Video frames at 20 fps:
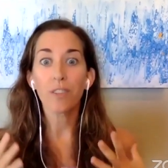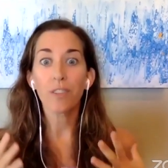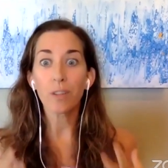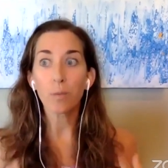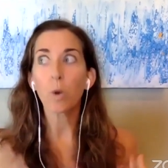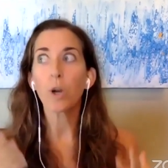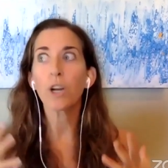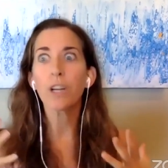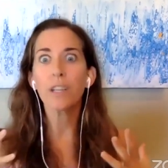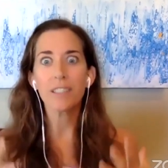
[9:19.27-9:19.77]
the
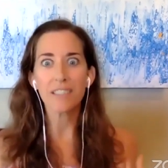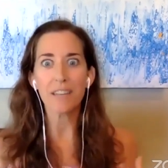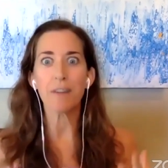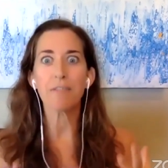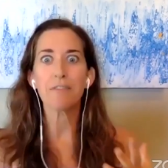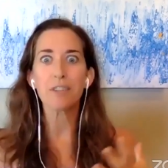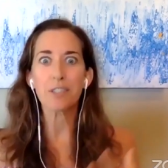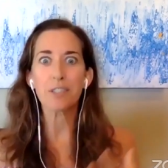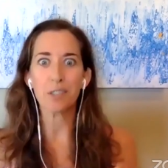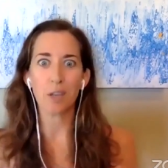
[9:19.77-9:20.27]
work is
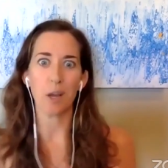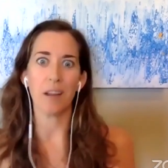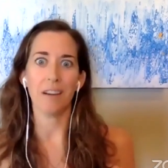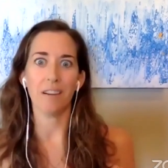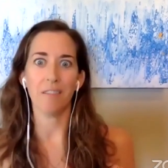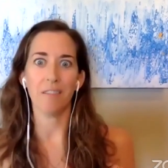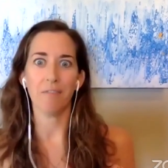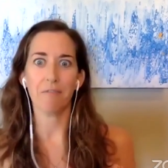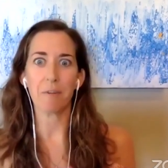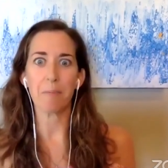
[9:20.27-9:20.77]
never
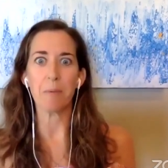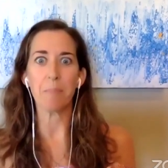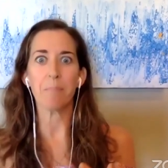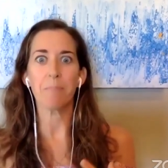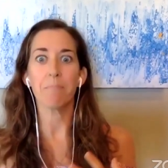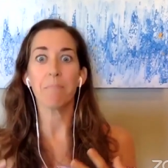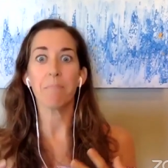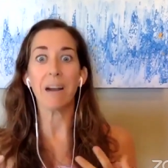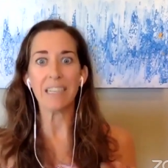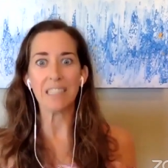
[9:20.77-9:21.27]
done from a
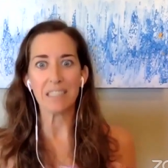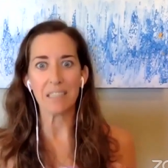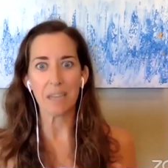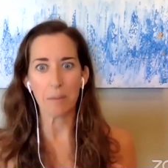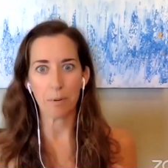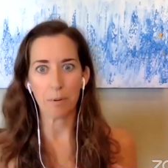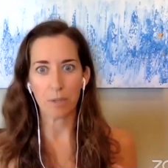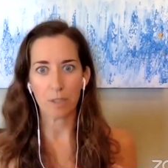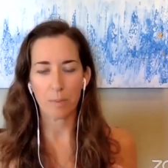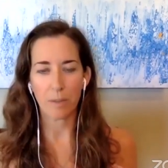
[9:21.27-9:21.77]
mindset
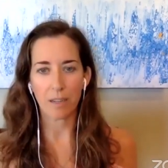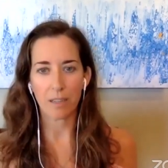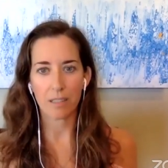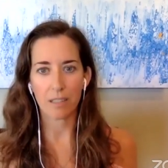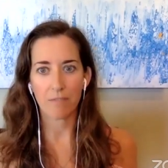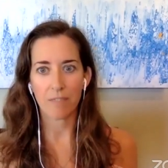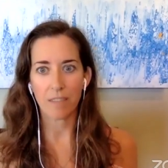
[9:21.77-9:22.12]
perspective.